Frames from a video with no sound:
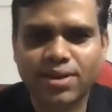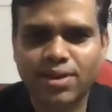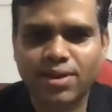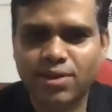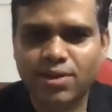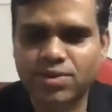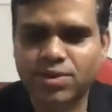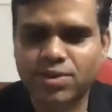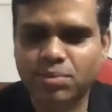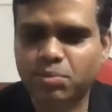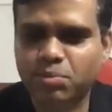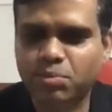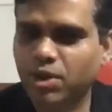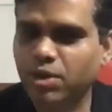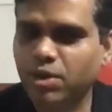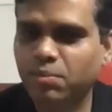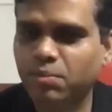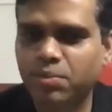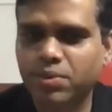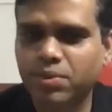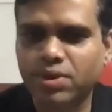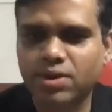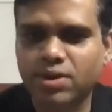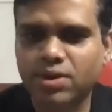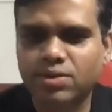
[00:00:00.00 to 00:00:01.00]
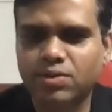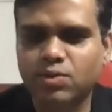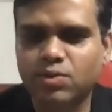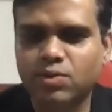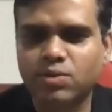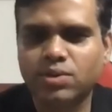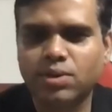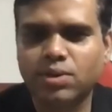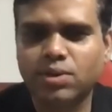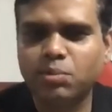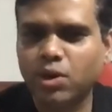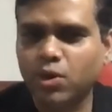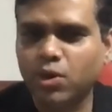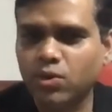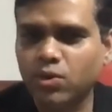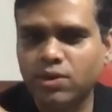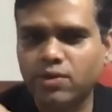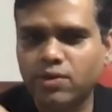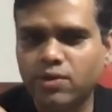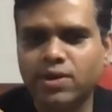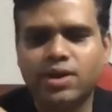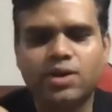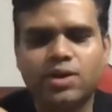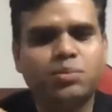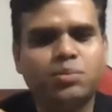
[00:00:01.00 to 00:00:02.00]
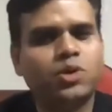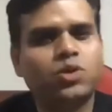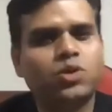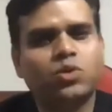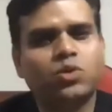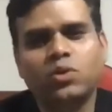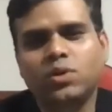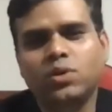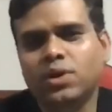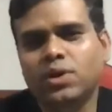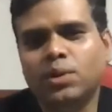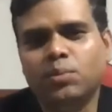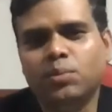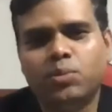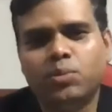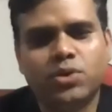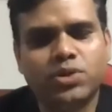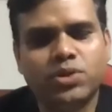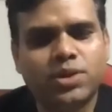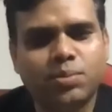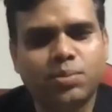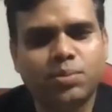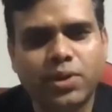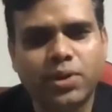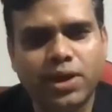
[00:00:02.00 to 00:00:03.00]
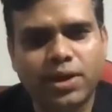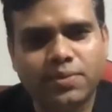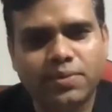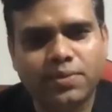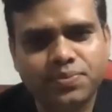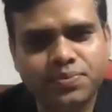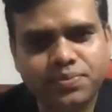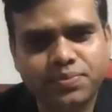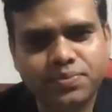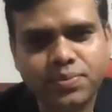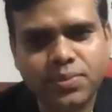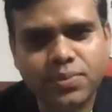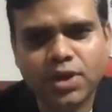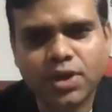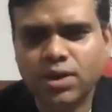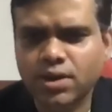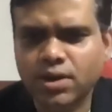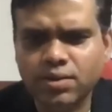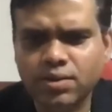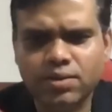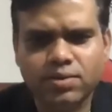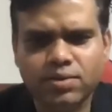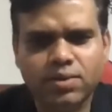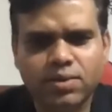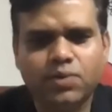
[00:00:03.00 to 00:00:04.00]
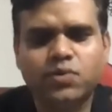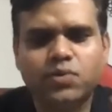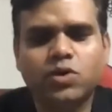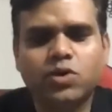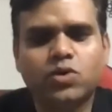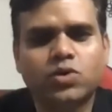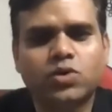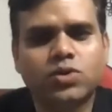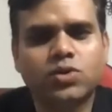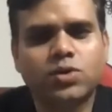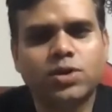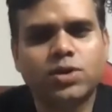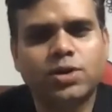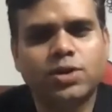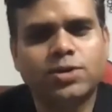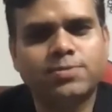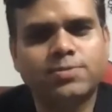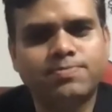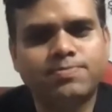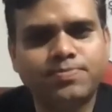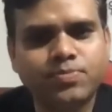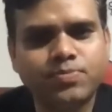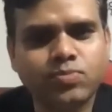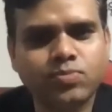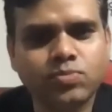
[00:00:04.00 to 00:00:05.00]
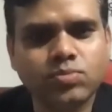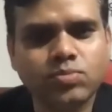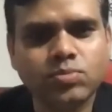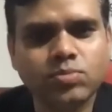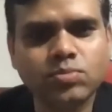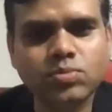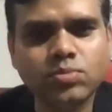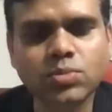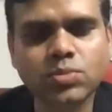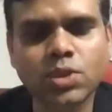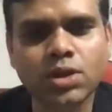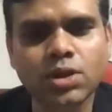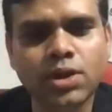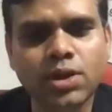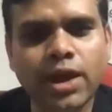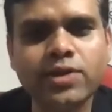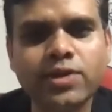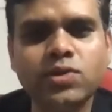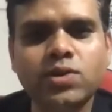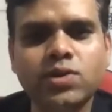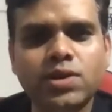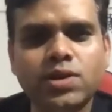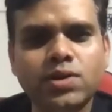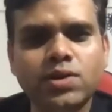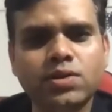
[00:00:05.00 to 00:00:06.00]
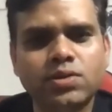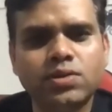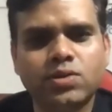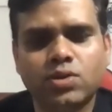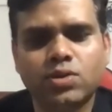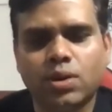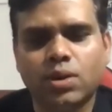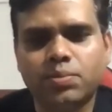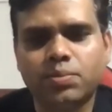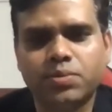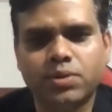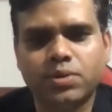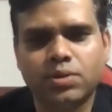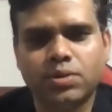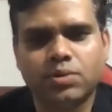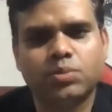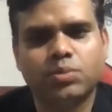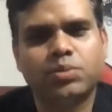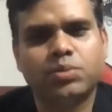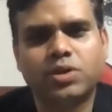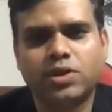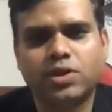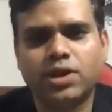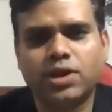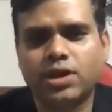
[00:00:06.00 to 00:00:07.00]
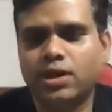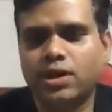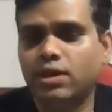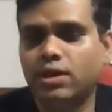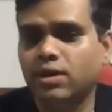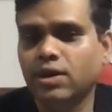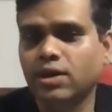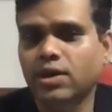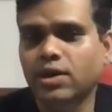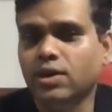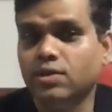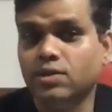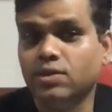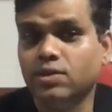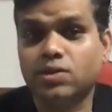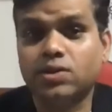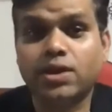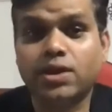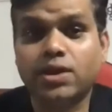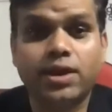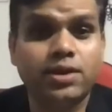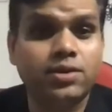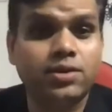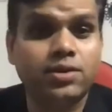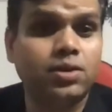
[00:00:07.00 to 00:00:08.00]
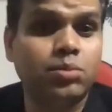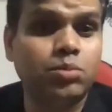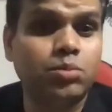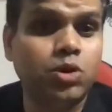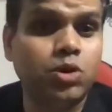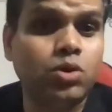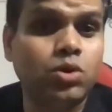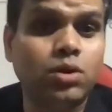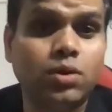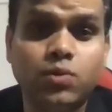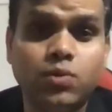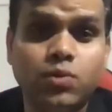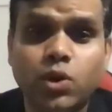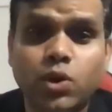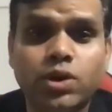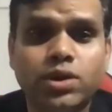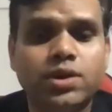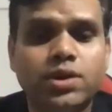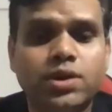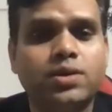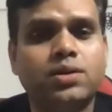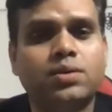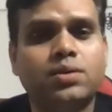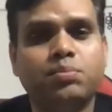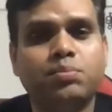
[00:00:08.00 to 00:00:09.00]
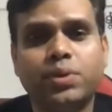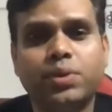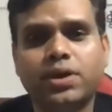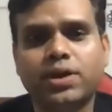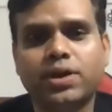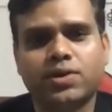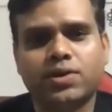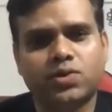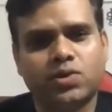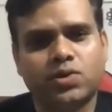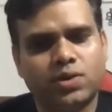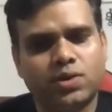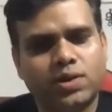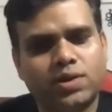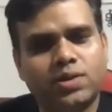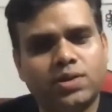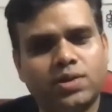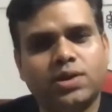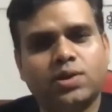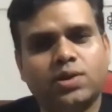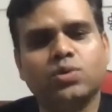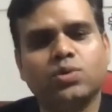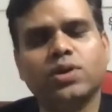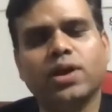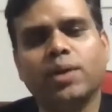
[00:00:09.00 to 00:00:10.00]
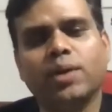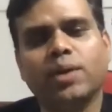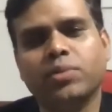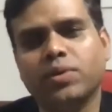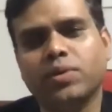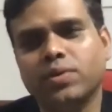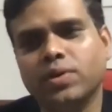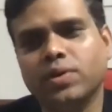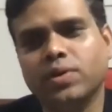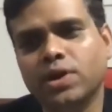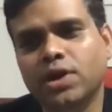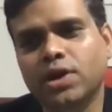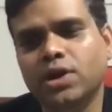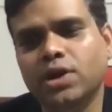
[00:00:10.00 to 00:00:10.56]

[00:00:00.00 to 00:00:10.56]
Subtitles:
It's a big, so somehow they were able to put the brake. And of course, accident stops. So basically, this guy is able to avoid that big accident that could happen.